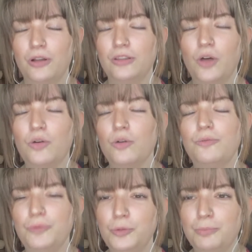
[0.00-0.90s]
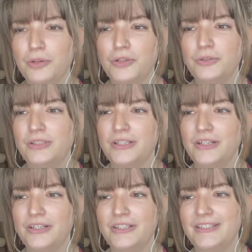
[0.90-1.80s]
local food
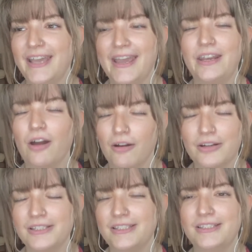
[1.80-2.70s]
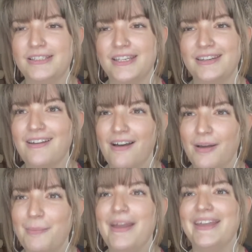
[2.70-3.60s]
producers and artisans can
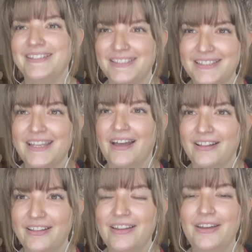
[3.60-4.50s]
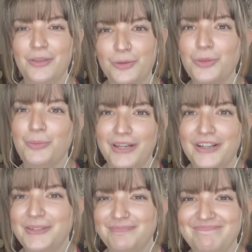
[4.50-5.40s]
come and sell through the
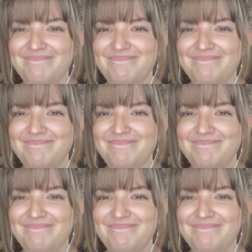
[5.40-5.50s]
winter.